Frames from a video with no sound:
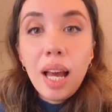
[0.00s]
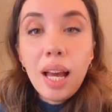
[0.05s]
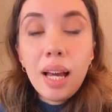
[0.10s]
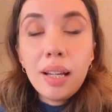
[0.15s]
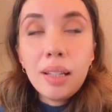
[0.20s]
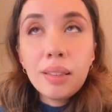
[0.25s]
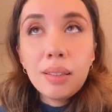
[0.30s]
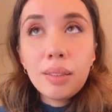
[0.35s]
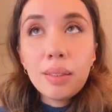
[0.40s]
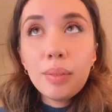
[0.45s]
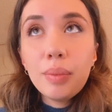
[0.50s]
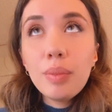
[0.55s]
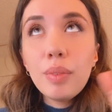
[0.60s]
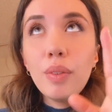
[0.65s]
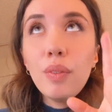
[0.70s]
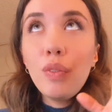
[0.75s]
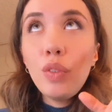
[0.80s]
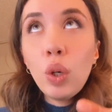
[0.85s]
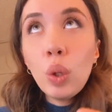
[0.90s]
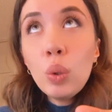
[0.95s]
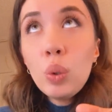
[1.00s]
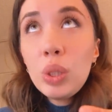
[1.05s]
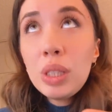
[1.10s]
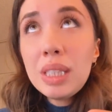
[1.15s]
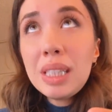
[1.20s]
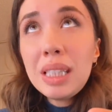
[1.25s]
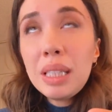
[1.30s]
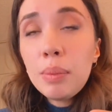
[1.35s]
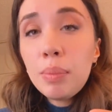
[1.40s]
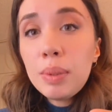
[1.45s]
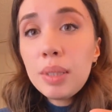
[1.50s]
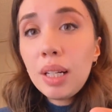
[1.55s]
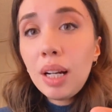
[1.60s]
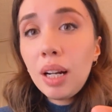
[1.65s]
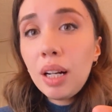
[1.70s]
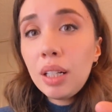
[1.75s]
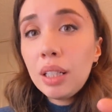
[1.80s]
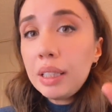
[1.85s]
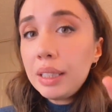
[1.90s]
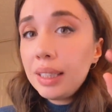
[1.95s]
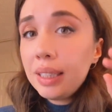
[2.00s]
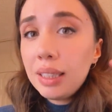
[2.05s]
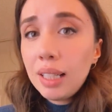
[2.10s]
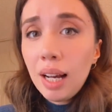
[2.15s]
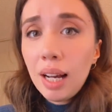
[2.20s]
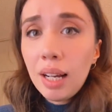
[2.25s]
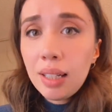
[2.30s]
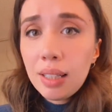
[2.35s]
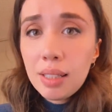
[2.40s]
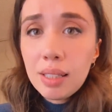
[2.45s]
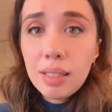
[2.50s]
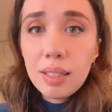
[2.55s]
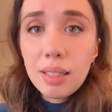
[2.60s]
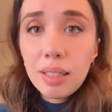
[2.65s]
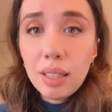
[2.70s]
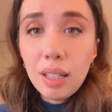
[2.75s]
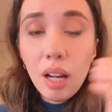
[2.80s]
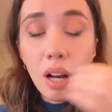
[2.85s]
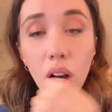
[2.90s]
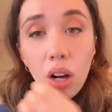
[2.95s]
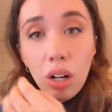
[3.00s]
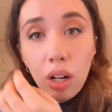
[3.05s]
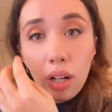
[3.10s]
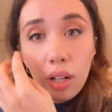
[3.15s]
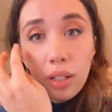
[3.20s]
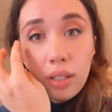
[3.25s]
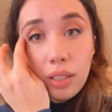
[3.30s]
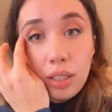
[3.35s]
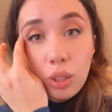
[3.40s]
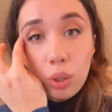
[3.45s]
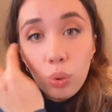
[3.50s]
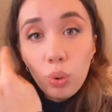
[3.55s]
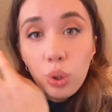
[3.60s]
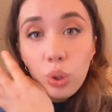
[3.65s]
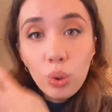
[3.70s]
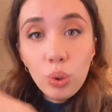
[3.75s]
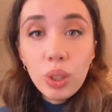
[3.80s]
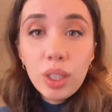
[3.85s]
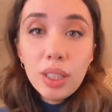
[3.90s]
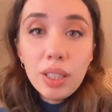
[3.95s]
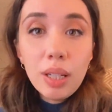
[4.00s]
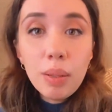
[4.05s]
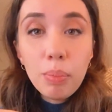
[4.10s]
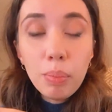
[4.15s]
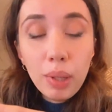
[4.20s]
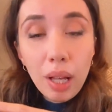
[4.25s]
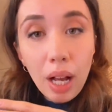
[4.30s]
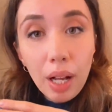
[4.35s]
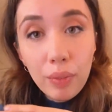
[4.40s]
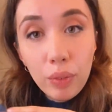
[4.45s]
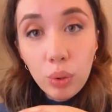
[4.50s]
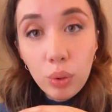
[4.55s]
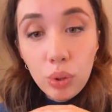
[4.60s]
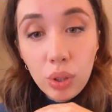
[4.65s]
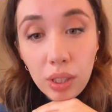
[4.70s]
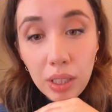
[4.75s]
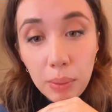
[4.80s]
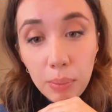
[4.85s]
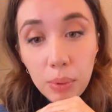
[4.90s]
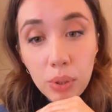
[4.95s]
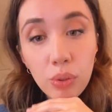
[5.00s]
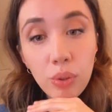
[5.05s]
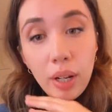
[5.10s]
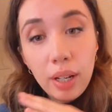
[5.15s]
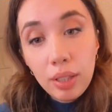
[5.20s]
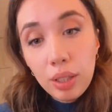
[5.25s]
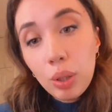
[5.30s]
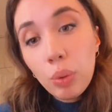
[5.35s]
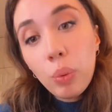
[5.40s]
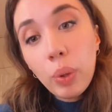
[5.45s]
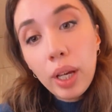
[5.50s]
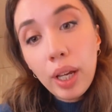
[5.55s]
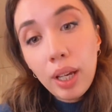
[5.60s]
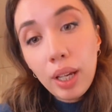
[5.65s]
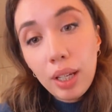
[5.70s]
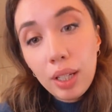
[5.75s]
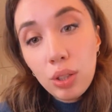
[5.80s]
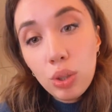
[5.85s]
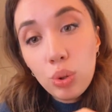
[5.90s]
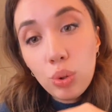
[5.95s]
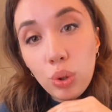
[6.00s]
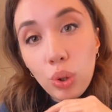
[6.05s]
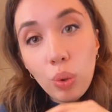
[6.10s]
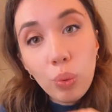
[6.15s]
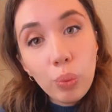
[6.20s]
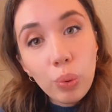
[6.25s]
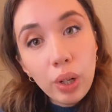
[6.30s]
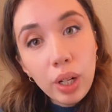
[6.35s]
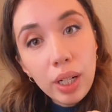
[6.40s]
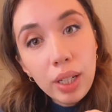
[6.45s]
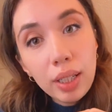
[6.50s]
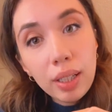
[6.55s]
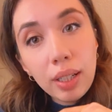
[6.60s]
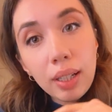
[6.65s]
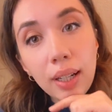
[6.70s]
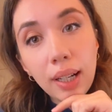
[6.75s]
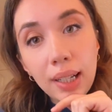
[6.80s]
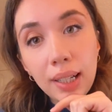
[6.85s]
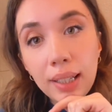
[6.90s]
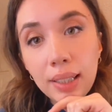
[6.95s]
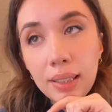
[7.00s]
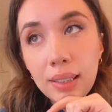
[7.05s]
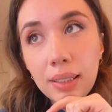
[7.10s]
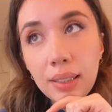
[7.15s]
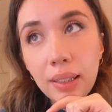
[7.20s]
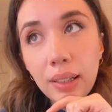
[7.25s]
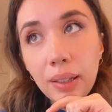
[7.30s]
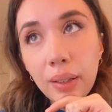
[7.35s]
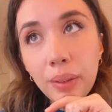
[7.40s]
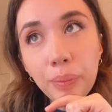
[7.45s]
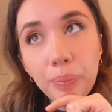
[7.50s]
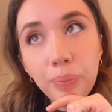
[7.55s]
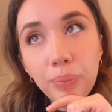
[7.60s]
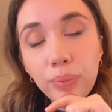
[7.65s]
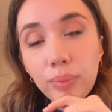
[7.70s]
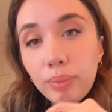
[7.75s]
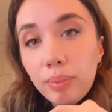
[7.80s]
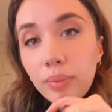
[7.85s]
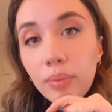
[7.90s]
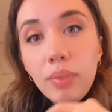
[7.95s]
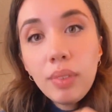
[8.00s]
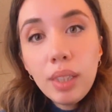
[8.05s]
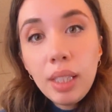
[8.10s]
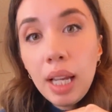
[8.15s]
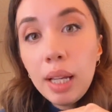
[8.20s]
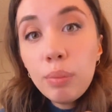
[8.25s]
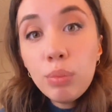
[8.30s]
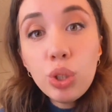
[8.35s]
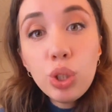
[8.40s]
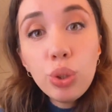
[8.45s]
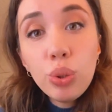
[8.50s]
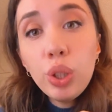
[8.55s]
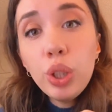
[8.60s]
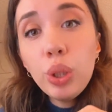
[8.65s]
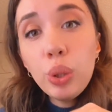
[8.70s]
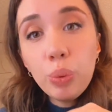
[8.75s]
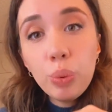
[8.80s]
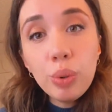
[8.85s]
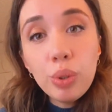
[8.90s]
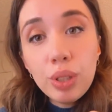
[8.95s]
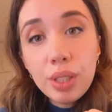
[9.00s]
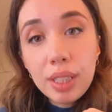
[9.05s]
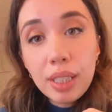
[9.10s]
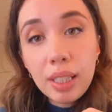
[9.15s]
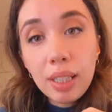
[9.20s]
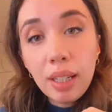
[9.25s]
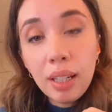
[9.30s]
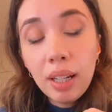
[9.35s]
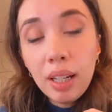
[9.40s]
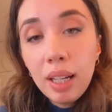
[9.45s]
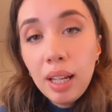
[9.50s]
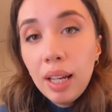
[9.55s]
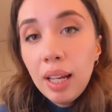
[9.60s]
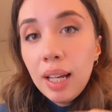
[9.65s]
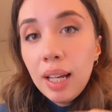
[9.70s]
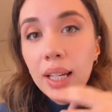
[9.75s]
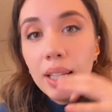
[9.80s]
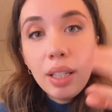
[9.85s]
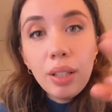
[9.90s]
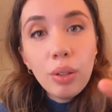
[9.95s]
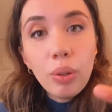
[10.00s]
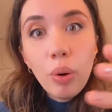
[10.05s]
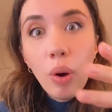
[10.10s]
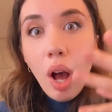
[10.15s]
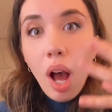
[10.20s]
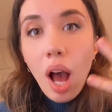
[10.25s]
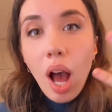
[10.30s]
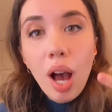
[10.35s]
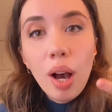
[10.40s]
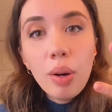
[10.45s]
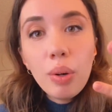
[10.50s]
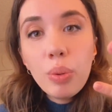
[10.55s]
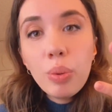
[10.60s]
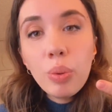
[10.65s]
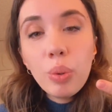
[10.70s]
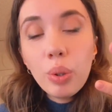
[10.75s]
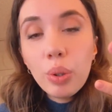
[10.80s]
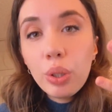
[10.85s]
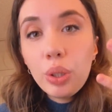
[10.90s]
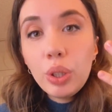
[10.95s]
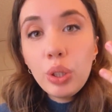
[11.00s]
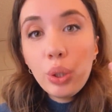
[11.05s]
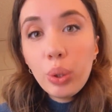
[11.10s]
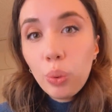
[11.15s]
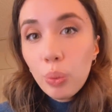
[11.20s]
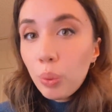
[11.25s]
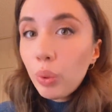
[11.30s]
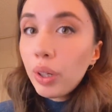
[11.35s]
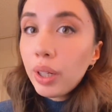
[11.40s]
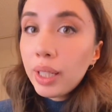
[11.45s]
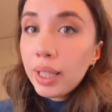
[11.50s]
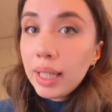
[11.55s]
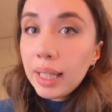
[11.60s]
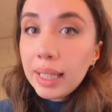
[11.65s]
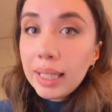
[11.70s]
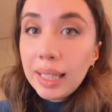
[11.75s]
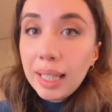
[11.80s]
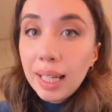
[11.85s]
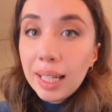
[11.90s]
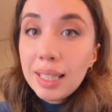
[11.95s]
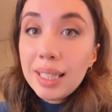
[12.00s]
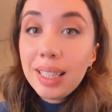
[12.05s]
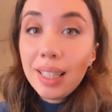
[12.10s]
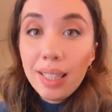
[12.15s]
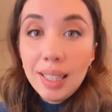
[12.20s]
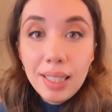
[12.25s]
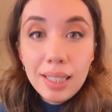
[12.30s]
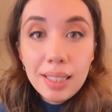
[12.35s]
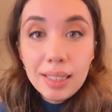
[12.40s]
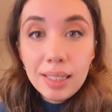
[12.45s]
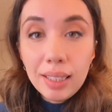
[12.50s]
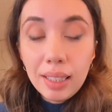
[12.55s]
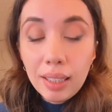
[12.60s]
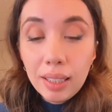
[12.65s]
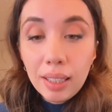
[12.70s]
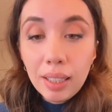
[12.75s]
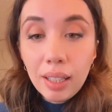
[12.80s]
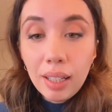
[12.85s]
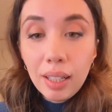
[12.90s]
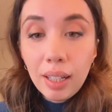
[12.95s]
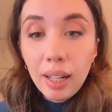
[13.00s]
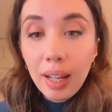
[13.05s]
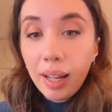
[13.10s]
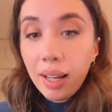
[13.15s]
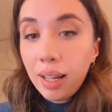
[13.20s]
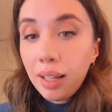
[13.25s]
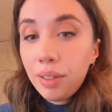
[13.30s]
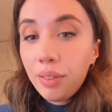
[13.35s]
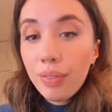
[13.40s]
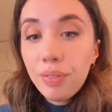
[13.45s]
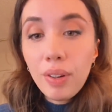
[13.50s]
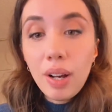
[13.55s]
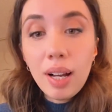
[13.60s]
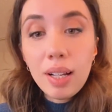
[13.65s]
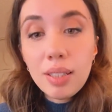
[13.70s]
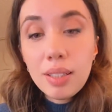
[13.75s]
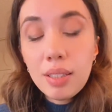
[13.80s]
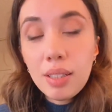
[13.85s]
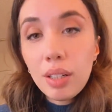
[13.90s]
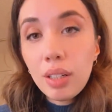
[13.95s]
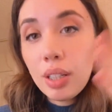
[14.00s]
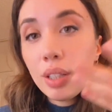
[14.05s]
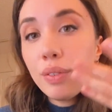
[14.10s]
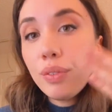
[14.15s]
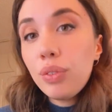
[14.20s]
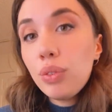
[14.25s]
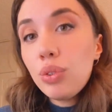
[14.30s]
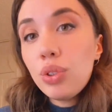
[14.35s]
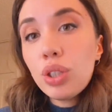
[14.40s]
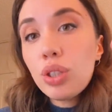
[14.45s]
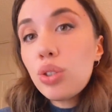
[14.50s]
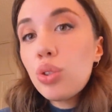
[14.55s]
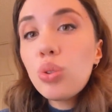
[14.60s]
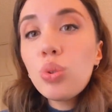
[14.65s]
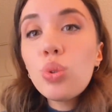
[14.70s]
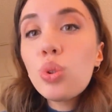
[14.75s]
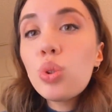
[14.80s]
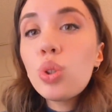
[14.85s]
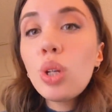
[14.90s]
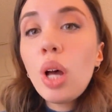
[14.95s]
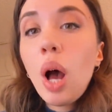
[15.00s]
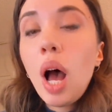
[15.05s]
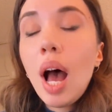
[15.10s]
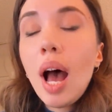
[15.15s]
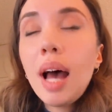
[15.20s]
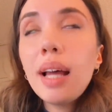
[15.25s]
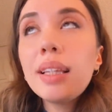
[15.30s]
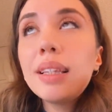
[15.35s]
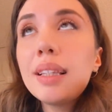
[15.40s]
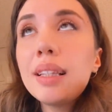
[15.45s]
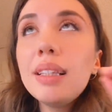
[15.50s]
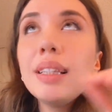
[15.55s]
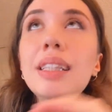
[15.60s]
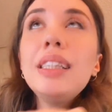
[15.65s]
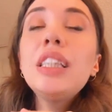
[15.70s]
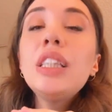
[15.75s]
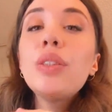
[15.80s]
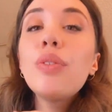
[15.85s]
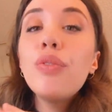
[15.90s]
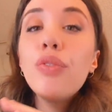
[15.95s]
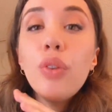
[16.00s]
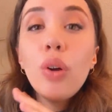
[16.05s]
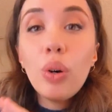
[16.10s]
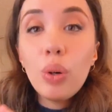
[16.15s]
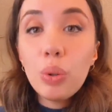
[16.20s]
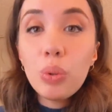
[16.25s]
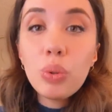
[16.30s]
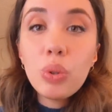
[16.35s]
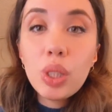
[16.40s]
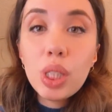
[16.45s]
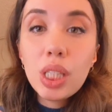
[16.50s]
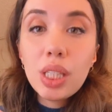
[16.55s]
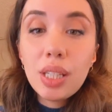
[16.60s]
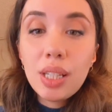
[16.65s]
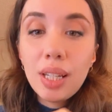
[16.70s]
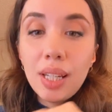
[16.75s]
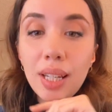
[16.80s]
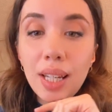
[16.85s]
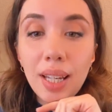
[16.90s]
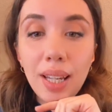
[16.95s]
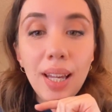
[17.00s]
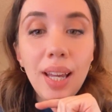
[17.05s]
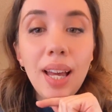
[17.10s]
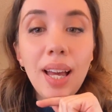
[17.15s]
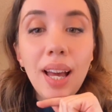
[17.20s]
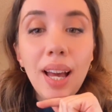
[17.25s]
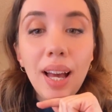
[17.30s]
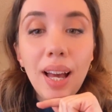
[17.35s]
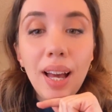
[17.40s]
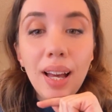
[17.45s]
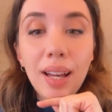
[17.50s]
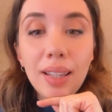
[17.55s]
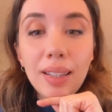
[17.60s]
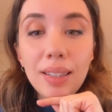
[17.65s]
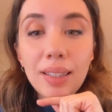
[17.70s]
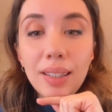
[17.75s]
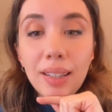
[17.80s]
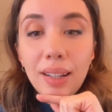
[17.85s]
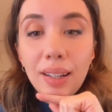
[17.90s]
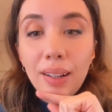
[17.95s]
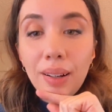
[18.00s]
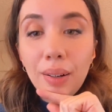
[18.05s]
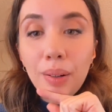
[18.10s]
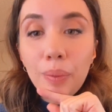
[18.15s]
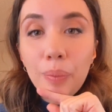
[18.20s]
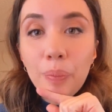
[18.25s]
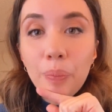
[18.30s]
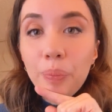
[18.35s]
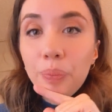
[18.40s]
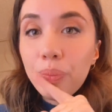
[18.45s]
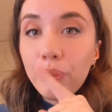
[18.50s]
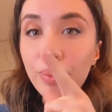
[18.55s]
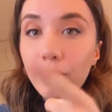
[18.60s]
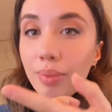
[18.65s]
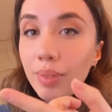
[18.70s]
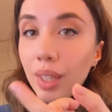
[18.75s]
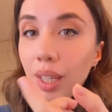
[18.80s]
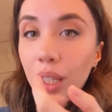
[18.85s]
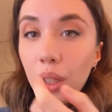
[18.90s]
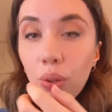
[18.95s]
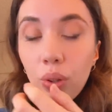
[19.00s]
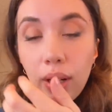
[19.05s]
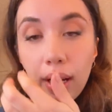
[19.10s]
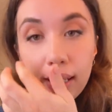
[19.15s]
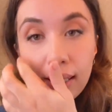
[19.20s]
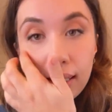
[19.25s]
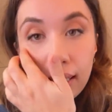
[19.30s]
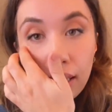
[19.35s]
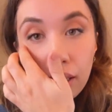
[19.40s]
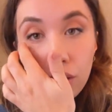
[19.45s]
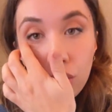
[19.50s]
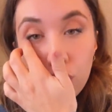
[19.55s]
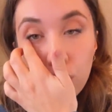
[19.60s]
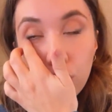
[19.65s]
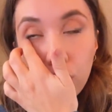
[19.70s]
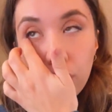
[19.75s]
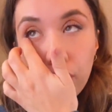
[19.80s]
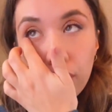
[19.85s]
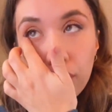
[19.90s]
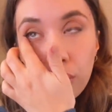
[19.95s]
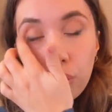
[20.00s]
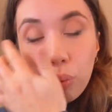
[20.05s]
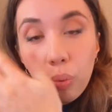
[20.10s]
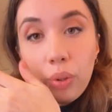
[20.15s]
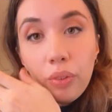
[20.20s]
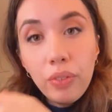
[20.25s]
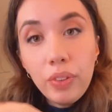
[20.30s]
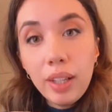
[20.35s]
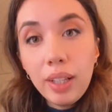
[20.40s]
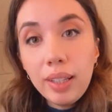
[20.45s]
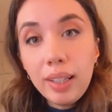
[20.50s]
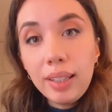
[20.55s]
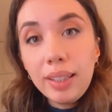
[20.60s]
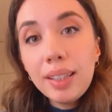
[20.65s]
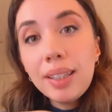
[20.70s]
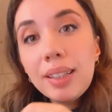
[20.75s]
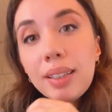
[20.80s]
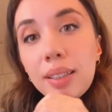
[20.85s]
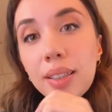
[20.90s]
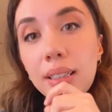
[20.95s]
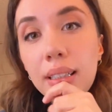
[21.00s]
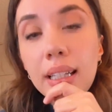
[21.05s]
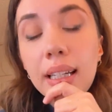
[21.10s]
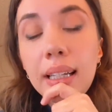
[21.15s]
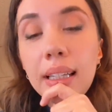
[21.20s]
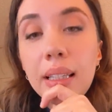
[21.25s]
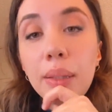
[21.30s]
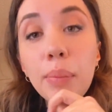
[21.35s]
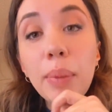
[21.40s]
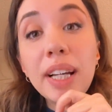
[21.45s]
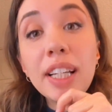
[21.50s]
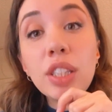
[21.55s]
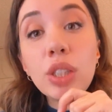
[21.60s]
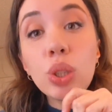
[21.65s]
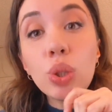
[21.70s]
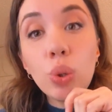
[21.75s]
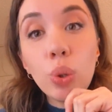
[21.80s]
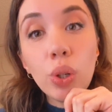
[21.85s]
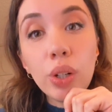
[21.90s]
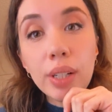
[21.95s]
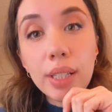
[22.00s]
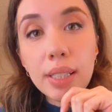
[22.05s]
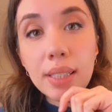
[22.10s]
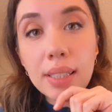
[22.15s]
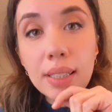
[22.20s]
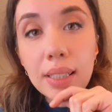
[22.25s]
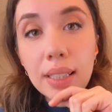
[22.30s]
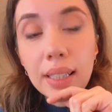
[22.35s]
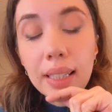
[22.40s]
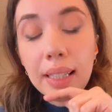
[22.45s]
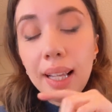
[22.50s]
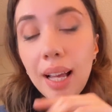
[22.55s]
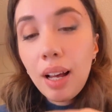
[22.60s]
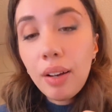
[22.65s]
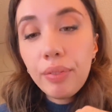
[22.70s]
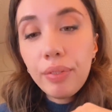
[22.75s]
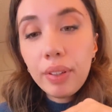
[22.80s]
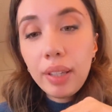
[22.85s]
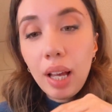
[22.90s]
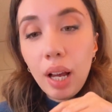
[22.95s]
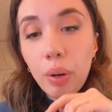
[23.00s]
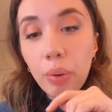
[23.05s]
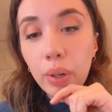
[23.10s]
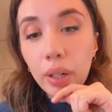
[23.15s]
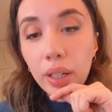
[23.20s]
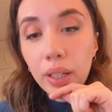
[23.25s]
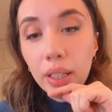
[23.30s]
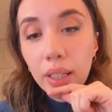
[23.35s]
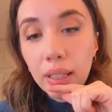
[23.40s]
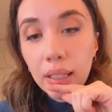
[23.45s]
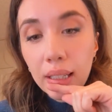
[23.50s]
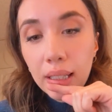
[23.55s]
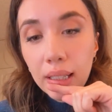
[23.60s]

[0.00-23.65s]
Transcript: And those tips are not hard, so you can apply those tips right away into your work. And I'm sure you will see, how your work can get easier and faster if you just use at least those. And you guys can join with the link in my stories in half an hour.